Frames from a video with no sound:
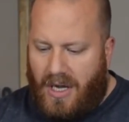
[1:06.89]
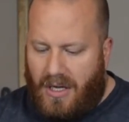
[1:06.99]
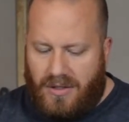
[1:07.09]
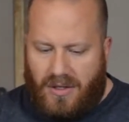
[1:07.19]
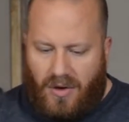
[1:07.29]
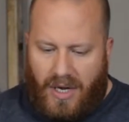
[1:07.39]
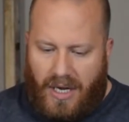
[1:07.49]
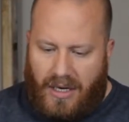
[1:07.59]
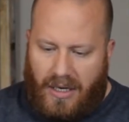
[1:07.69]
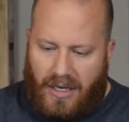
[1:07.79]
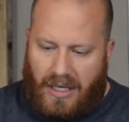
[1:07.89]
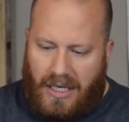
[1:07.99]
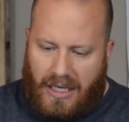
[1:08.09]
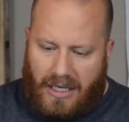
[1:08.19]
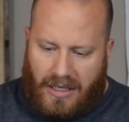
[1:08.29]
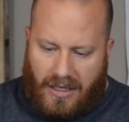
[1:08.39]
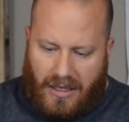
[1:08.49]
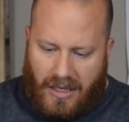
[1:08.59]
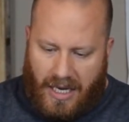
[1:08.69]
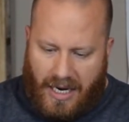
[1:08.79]
Let's go ahead and get it in a
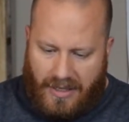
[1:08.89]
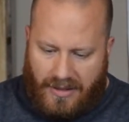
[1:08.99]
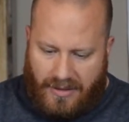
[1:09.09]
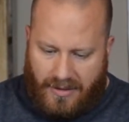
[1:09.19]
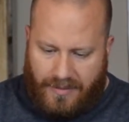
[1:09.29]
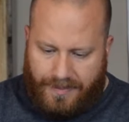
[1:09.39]
glass.